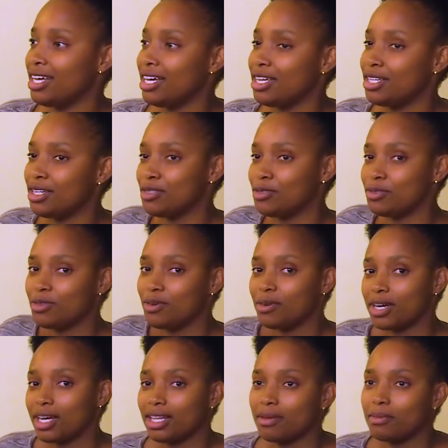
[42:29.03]
And then you'd
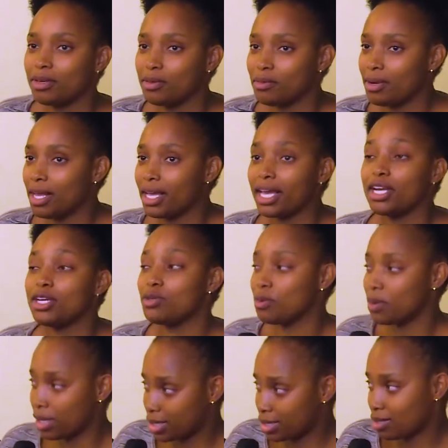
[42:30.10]
look at them and you'd be like, and
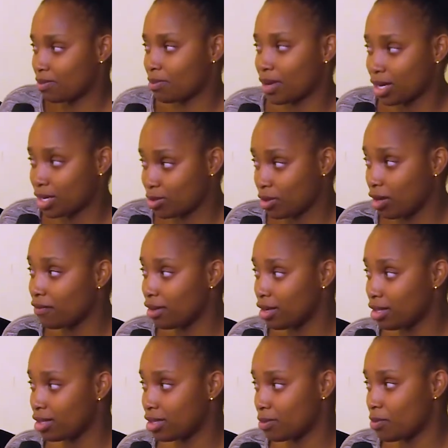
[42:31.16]
you expect to have a
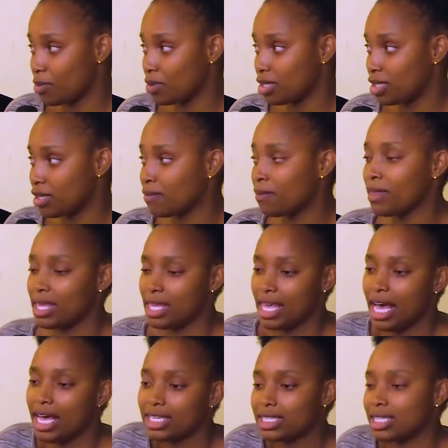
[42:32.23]
healthy body?
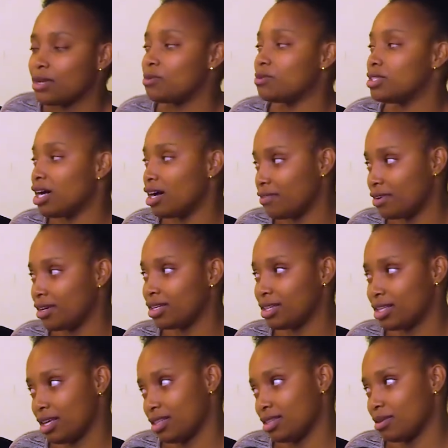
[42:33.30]
Yes, they would have a
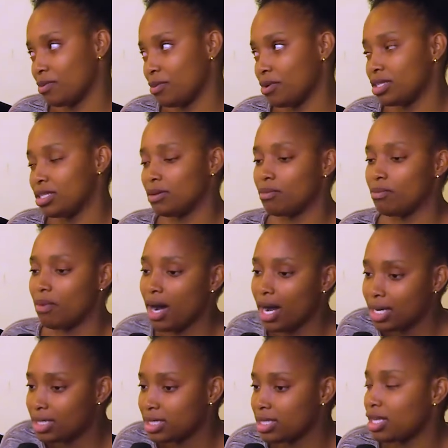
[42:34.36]
healthy body,
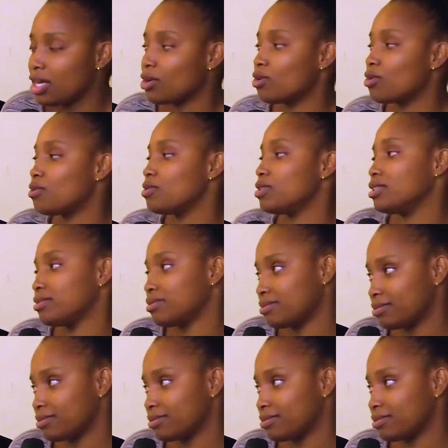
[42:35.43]
but the wrong way.